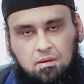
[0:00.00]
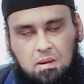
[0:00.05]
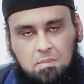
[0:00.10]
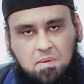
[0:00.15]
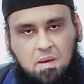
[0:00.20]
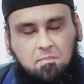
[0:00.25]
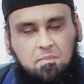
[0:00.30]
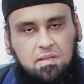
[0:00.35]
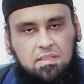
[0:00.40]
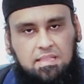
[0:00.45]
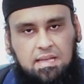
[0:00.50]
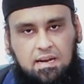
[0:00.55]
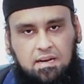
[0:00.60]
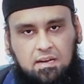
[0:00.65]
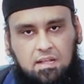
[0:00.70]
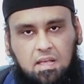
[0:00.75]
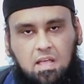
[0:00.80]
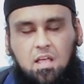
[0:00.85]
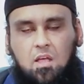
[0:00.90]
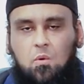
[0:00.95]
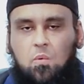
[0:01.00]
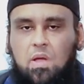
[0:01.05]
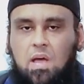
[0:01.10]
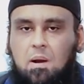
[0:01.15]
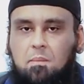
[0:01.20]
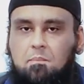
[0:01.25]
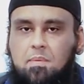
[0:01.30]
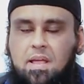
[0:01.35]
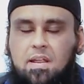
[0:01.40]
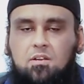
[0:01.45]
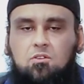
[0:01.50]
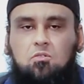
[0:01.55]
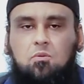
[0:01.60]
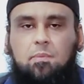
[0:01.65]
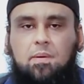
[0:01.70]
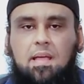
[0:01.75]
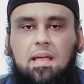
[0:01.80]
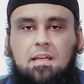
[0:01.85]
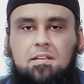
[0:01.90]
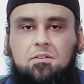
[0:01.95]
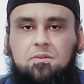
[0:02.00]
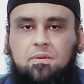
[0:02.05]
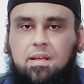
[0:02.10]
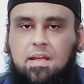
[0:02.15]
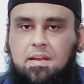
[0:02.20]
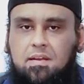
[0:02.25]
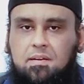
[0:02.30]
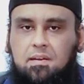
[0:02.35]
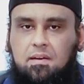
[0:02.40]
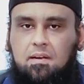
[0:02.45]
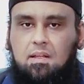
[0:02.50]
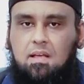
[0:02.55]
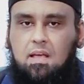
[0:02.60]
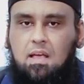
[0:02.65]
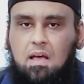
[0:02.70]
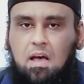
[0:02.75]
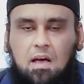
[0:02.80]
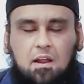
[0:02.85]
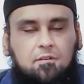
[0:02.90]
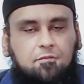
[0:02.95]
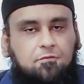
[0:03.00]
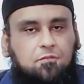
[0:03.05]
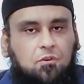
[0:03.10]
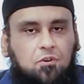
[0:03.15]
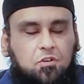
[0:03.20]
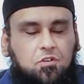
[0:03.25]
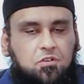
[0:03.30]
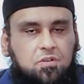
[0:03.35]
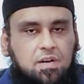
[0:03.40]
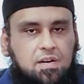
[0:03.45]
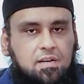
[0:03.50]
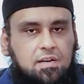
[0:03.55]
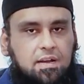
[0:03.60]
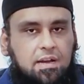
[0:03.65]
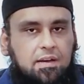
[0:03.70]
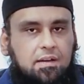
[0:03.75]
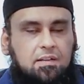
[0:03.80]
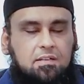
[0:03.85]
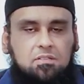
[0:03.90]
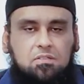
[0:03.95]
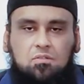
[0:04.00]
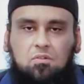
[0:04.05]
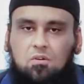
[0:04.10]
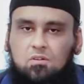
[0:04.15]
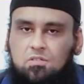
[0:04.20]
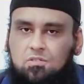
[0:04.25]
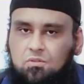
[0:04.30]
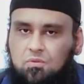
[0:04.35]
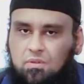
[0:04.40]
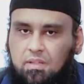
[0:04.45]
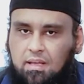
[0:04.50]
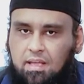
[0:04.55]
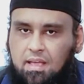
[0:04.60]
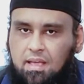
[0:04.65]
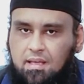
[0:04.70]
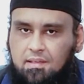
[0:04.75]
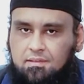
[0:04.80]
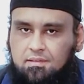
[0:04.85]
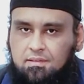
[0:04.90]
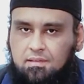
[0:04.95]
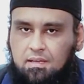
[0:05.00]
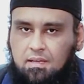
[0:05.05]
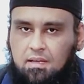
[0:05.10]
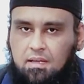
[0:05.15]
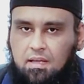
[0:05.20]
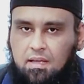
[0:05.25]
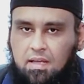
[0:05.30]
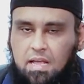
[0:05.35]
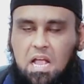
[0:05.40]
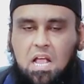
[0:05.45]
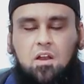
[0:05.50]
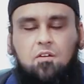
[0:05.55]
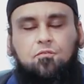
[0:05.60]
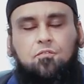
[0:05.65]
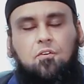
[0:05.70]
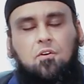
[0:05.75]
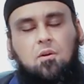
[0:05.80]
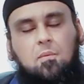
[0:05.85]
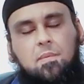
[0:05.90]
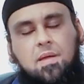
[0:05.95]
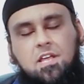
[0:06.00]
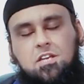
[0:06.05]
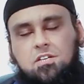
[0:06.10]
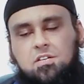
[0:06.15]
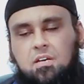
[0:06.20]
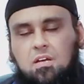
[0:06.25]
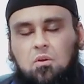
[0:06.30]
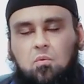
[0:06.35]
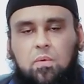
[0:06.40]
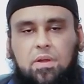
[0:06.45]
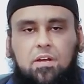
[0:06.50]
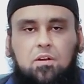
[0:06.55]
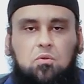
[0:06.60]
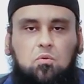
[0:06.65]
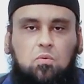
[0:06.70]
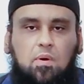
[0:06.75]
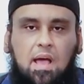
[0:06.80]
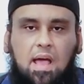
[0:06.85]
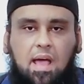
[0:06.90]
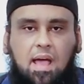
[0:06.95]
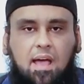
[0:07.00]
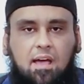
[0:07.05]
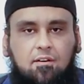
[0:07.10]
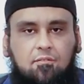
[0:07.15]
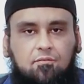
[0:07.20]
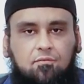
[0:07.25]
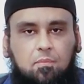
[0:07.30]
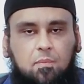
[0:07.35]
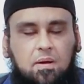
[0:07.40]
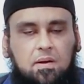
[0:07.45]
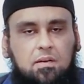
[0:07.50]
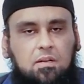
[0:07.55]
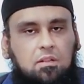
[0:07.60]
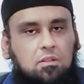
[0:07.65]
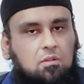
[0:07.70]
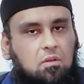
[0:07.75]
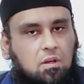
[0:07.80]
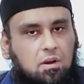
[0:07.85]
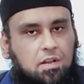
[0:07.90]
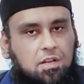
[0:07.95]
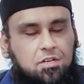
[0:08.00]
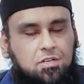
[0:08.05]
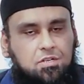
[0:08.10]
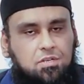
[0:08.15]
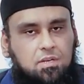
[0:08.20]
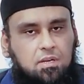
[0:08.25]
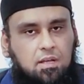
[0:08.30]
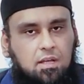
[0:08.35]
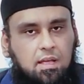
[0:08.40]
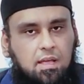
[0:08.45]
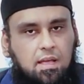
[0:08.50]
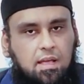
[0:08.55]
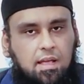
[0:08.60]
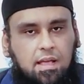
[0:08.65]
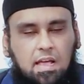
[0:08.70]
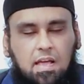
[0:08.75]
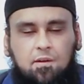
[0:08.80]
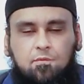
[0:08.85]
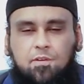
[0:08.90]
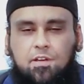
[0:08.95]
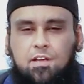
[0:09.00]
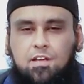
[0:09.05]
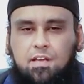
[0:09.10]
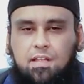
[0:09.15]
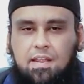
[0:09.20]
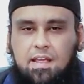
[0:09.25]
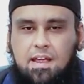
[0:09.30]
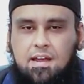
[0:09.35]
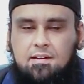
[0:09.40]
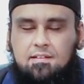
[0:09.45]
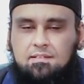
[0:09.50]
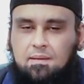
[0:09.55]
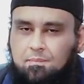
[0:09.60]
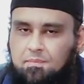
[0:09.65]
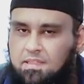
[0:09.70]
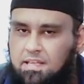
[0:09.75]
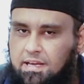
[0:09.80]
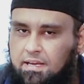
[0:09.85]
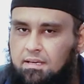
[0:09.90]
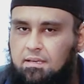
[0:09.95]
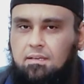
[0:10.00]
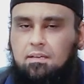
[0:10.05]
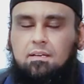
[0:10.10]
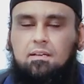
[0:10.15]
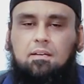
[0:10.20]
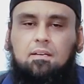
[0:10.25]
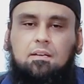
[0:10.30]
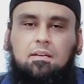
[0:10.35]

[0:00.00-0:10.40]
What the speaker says: Remember that we are made to be educated. Unfortunately, it is not so the case. Information we do have, but knowledge, can we create something?